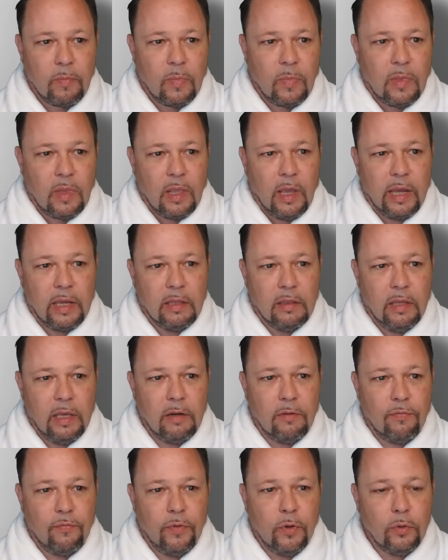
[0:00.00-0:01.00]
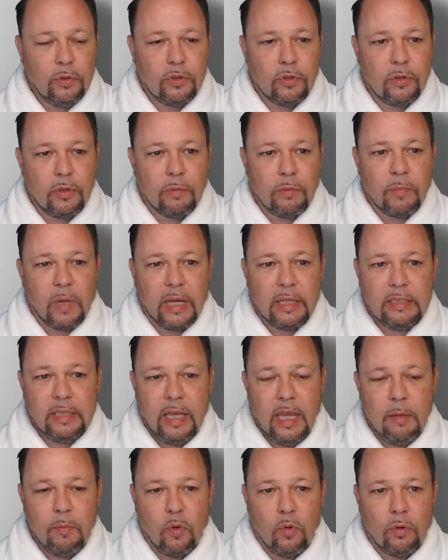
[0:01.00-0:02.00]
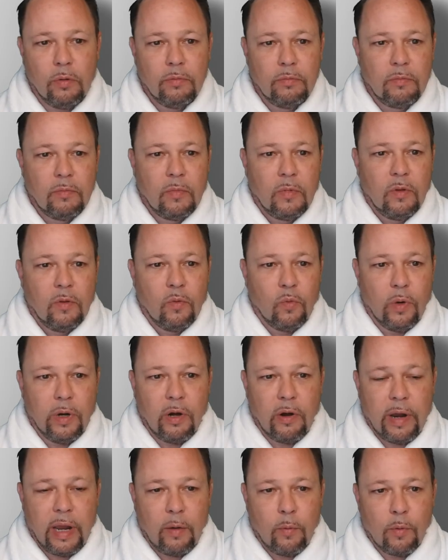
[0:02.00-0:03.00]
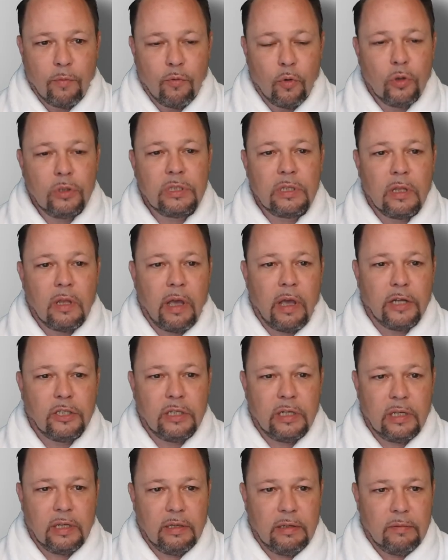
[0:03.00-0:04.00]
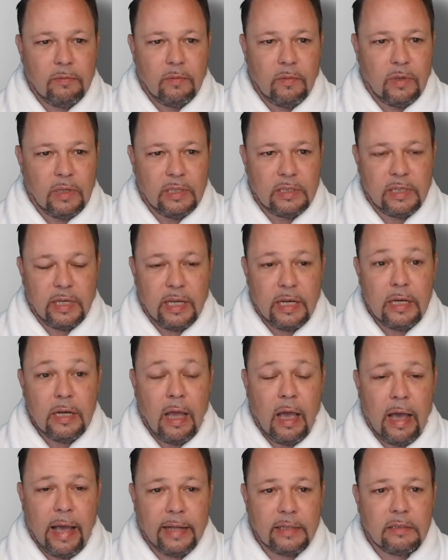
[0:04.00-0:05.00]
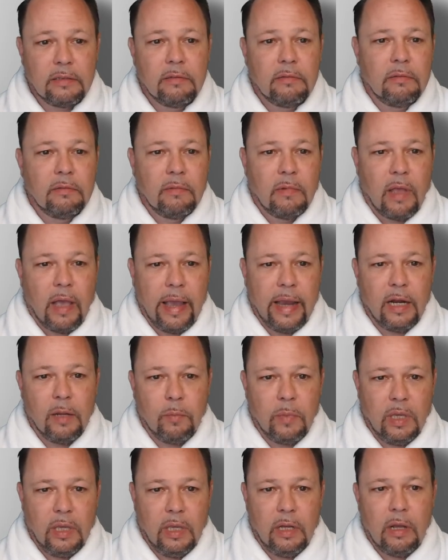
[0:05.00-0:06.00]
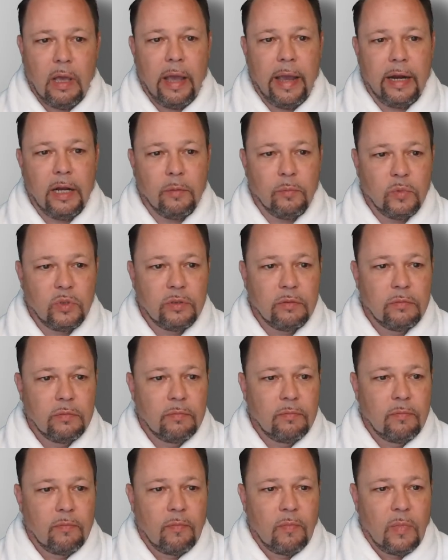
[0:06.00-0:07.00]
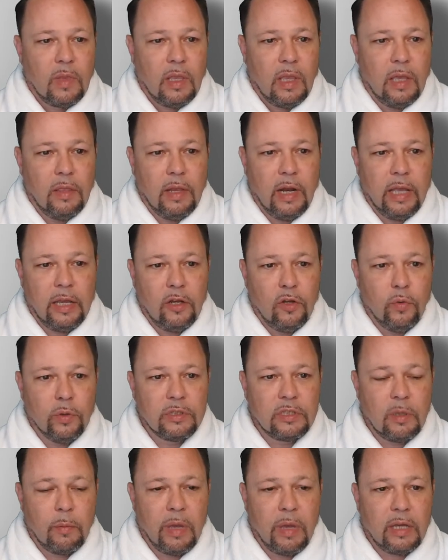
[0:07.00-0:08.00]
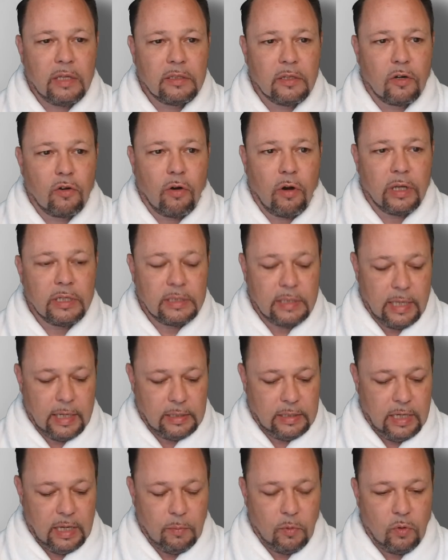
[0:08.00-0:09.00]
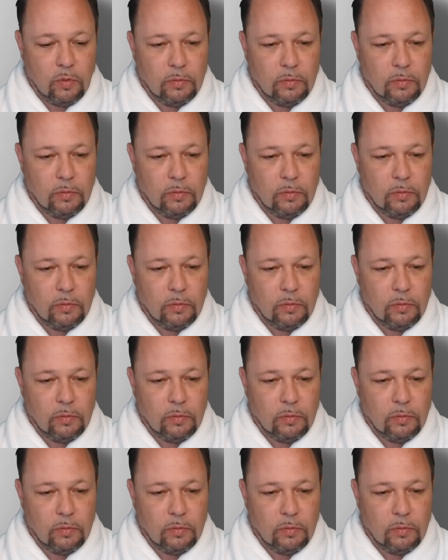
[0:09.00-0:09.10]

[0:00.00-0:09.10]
I can then filter my table where I reverse the logic and say not item in items. And then I can do a sum x across that table.